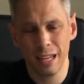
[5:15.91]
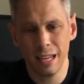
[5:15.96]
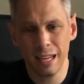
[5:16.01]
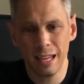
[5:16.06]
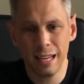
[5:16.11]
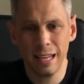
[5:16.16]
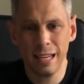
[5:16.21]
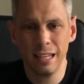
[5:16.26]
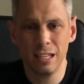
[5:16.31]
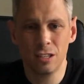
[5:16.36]

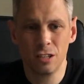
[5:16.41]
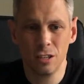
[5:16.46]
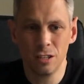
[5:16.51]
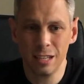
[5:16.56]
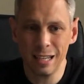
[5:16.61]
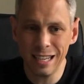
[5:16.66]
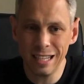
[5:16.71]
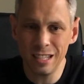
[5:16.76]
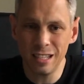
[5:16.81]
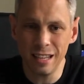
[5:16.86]
It's just,
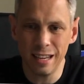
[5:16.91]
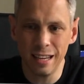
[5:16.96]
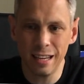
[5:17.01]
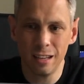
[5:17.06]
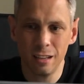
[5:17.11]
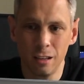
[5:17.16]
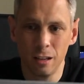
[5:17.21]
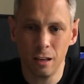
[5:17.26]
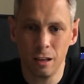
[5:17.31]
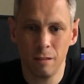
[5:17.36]
is
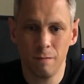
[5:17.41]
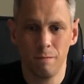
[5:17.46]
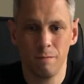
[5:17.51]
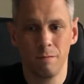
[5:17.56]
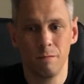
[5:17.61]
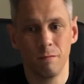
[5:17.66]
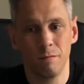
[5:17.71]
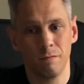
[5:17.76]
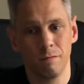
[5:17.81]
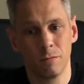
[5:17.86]
it
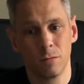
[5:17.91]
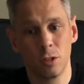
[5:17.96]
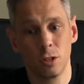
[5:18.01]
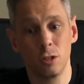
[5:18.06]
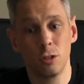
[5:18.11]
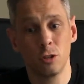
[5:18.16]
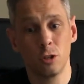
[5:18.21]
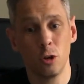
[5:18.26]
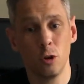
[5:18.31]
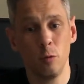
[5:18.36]

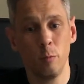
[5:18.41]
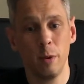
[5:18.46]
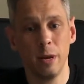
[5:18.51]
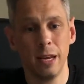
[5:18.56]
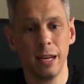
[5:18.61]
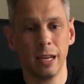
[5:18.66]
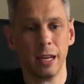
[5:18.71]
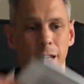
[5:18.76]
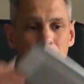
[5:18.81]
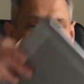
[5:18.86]
just too
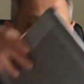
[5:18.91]
big?